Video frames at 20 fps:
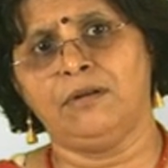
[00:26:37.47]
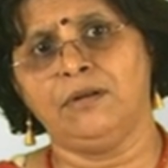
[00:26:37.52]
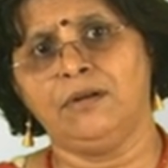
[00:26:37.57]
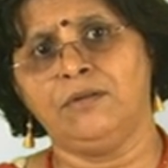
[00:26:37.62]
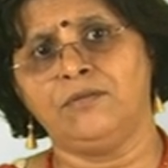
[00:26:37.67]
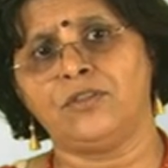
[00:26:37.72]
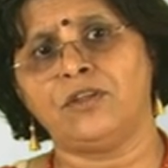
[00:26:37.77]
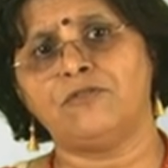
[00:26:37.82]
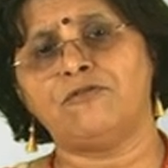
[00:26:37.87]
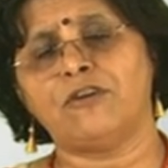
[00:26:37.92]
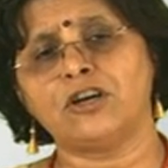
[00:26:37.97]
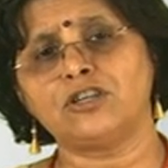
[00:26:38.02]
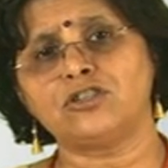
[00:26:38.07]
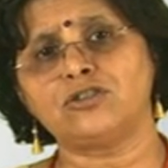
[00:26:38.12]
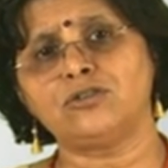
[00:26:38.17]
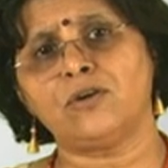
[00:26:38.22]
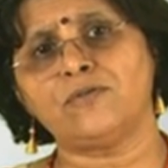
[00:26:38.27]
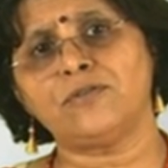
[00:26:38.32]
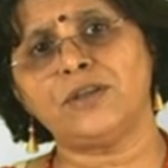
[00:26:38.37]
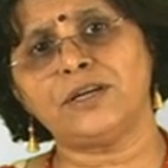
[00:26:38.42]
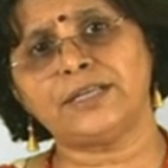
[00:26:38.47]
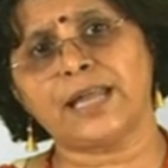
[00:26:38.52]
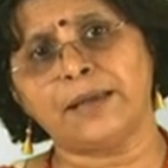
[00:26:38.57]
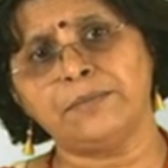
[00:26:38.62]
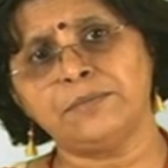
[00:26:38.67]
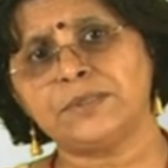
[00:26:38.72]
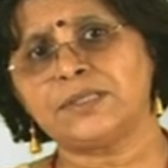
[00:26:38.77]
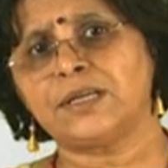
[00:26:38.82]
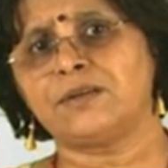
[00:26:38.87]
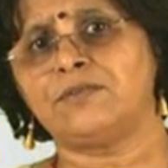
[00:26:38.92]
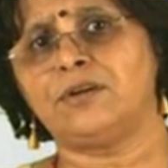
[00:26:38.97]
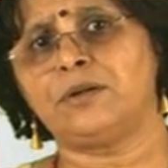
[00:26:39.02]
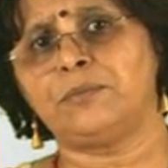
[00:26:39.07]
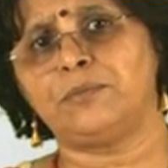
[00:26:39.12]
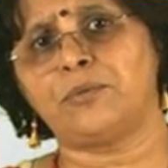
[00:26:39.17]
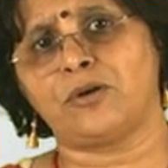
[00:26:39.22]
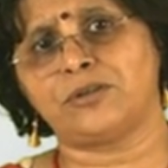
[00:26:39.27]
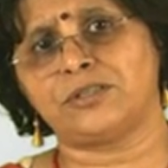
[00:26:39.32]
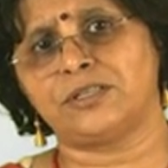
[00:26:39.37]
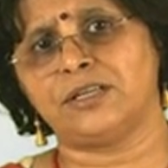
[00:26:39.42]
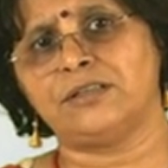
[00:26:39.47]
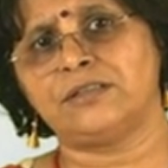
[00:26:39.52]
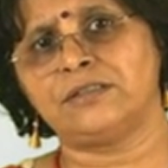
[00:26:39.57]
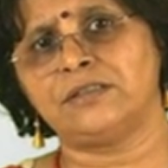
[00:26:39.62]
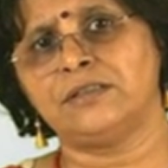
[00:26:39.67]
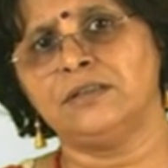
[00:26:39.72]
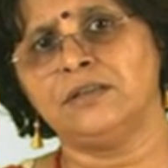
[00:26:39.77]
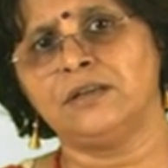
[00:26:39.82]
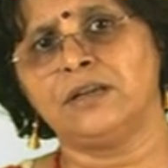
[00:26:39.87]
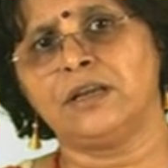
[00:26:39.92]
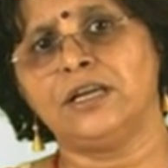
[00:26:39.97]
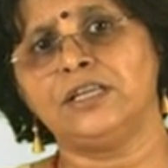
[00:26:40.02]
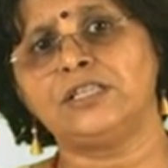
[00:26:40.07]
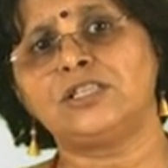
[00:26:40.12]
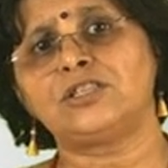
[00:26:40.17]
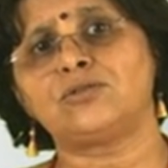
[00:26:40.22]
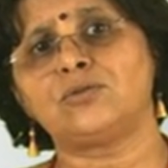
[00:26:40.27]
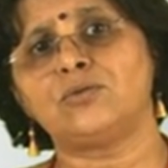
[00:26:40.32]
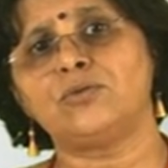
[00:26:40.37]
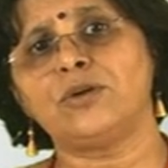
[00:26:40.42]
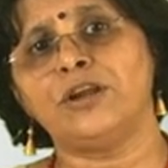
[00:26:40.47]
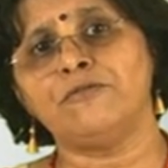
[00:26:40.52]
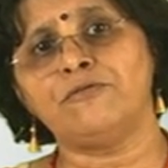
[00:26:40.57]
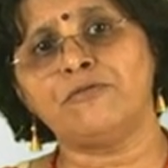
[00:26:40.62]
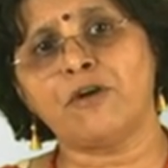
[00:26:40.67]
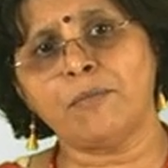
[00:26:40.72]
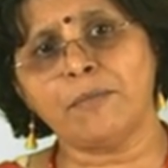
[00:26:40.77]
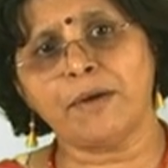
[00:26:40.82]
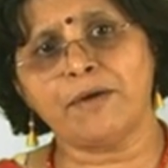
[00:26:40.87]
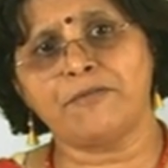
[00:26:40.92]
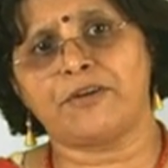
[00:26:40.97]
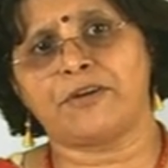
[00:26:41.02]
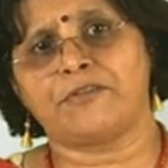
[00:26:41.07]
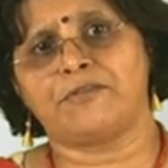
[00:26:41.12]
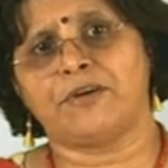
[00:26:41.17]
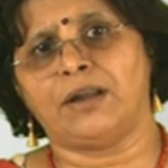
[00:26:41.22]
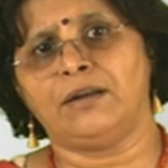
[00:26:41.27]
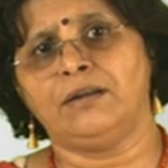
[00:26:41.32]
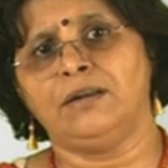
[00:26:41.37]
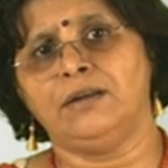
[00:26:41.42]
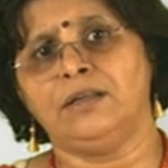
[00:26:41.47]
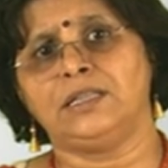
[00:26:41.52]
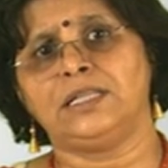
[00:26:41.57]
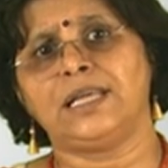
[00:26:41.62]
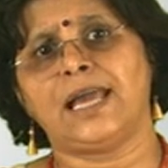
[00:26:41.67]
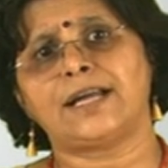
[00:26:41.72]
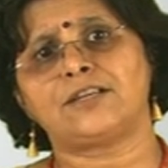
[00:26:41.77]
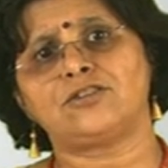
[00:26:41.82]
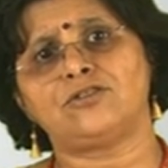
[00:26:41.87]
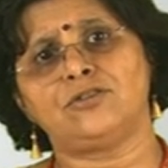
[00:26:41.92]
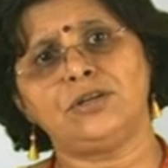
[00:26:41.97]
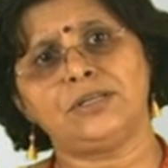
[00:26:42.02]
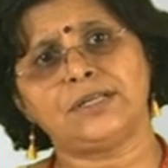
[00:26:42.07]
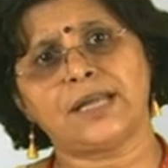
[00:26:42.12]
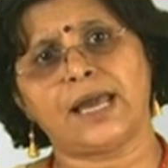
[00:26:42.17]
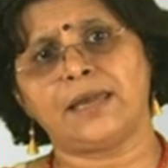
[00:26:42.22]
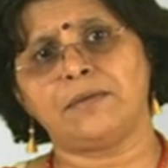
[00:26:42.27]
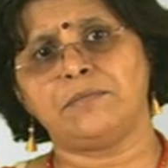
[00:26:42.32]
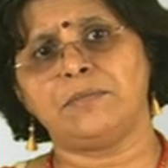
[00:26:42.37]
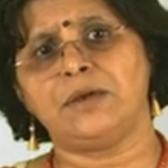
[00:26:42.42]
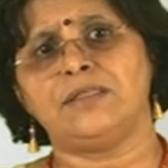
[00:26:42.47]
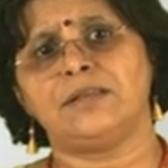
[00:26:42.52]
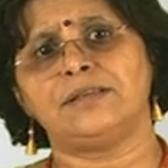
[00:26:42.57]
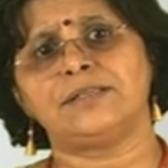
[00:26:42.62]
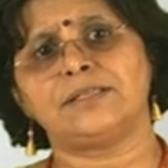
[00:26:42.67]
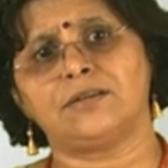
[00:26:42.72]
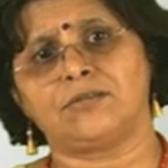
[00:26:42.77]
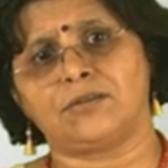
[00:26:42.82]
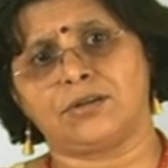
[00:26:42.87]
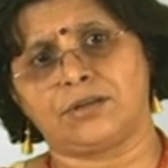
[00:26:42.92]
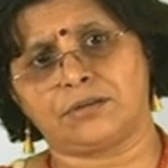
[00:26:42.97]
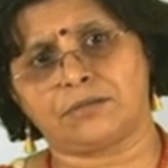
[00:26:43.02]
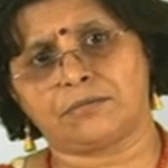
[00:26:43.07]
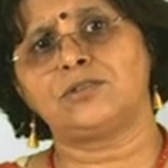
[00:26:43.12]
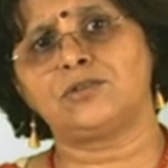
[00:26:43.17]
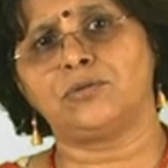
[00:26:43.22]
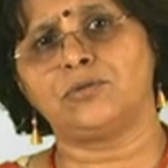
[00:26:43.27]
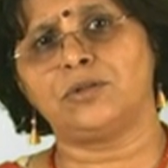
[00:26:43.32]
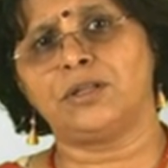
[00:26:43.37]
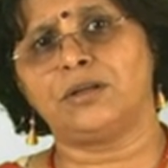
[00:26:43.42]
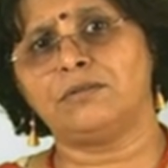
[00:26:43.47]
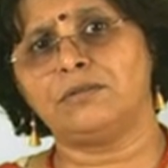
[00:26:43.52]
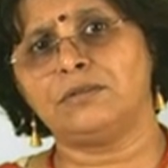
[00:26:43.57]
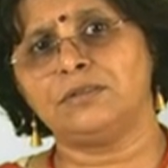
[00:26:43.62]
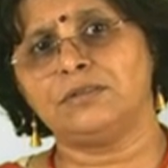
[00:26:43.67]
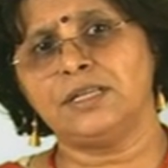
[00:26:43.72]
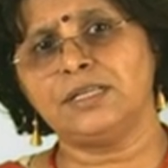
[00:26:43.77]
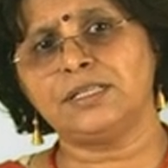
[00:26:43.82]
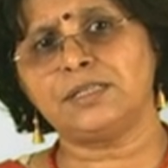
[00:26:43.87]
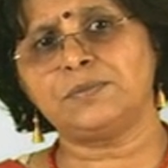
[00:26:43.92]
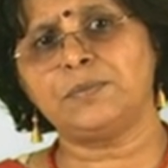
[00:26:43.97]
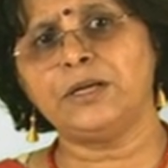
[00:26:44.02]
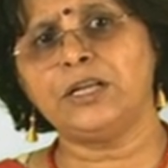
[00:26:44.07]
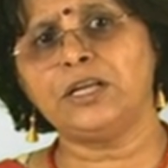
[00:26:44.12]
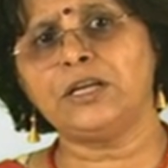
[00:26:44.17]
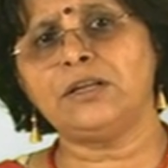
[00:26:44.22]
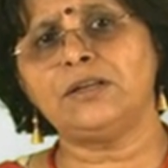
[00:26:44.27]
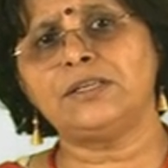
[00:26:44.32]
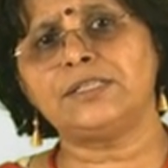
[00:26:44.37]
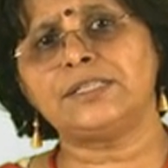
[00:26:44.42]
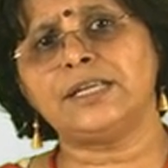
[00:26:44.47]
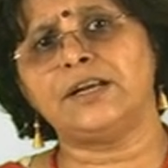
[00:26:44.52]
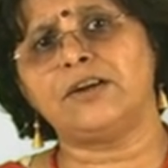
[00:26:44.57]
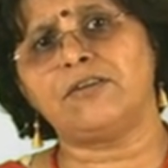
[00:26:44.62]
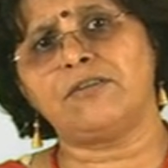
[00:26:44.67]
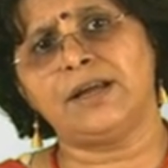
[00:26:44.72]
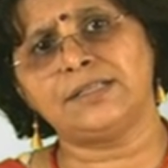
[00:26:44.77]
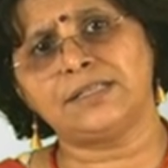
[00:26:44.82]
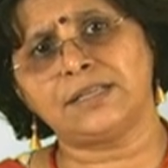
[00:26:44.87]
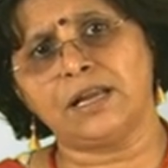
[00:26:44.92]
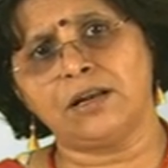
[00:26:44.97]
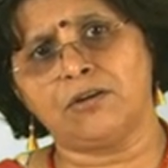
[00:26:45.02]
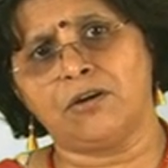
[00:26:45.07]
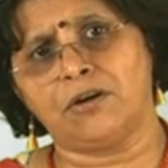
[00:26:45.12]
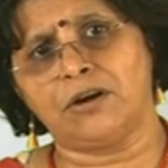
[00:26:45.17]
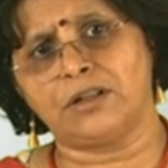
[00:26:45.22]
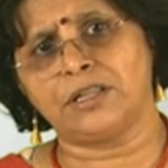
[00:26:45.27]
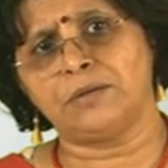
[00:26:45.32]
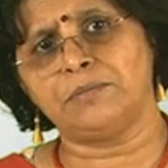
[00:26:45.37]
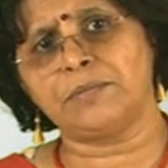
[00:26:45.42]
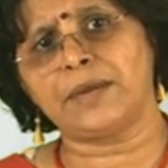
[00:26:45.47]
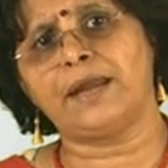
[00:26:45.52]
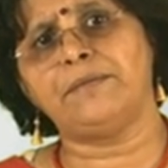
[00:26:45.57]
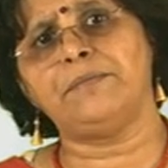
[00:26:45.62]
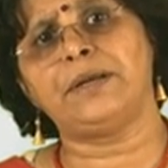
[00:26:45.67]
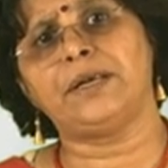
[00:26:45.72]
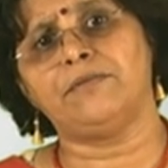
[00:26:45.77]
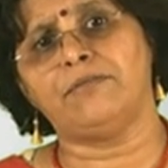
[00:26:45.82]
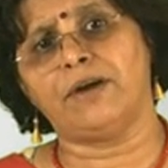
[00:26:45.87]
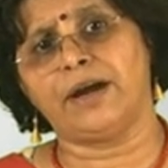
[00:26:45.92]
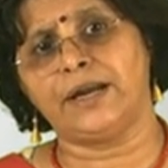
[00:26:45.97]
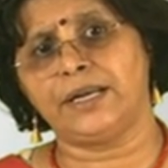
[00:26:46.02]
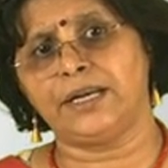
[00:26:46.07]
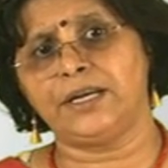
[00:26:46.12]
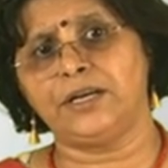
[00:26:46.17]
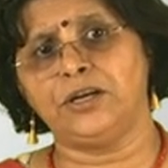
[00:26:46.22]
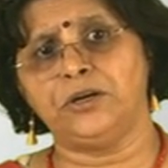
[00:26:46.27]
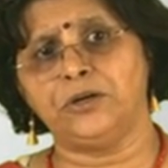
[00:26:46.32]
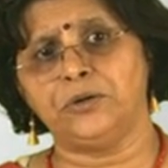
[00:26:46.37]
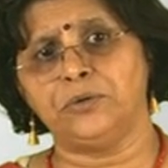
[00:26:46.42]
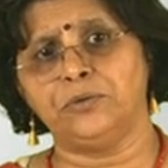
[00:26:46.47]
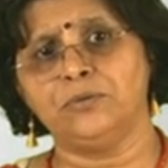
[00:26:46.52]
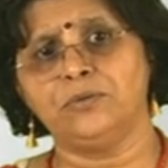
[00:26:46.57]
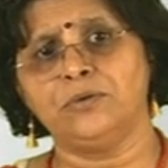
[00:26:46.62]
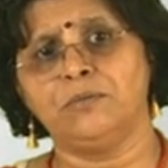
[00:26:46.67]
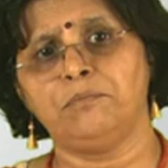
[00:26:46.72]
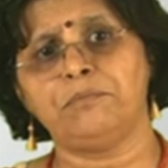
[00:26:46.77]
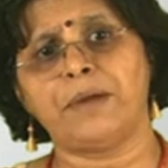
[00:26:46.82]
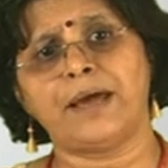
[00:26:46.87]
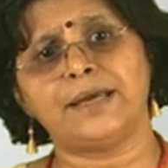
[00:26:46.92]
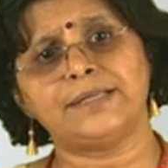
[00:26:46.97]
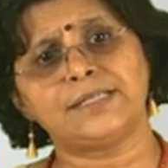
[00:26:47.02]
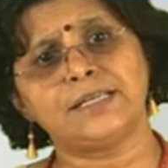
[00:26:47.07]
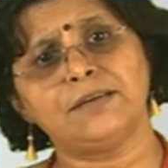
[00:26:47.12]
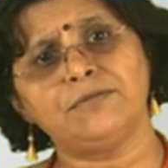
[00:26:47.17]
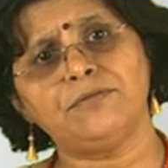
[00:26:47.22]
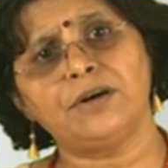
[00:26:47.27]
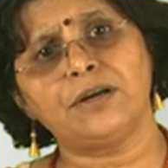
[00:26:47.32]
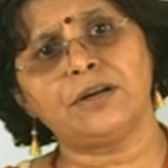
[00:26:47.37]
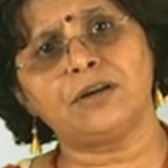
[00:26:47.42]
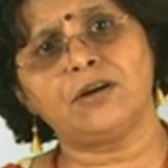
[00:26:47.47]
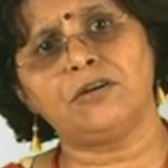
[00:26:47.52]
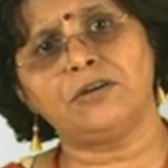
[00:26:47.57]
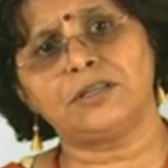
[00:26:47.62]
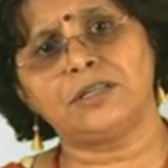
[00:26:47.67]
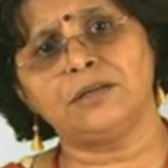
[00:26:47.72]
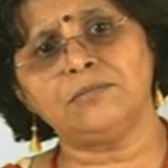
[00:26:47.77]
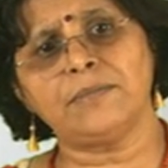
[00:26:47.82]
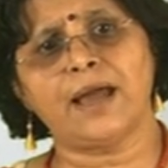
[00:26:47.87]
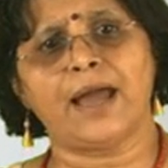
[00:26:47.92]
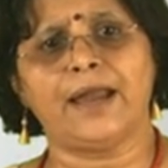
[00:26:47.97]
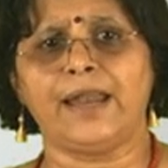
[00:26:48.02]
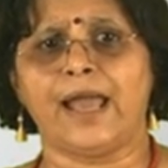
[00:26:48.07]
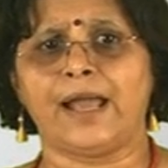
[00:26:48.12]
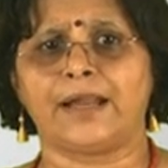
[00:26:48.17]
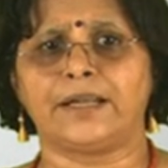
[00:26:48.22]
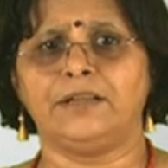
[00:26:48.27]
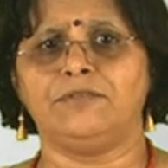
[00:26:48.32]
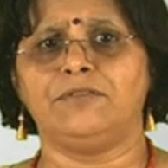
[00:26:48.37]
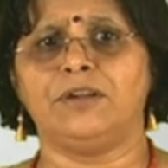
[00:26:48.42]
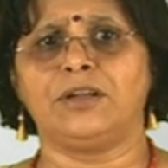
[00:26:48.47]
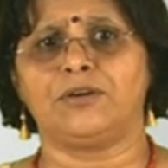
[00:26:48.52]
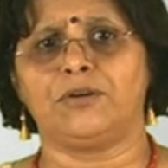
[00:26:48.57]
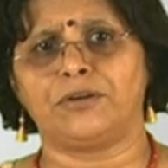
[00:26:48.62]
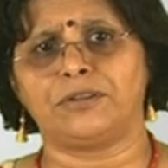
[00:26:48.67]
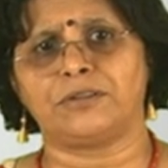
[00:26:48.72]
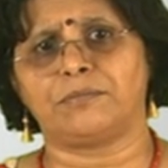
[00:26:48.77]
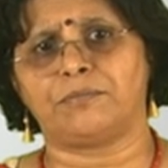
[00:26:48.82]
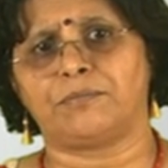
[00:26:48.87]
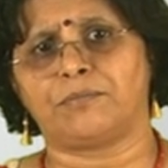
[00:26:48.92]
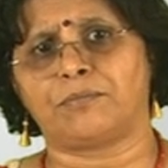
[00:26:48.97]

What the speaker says: The function of the time server process is to inform everyone the actual time in the circuit. So this particular centralized algorithm can be divided into passive algorithm and active algorithm.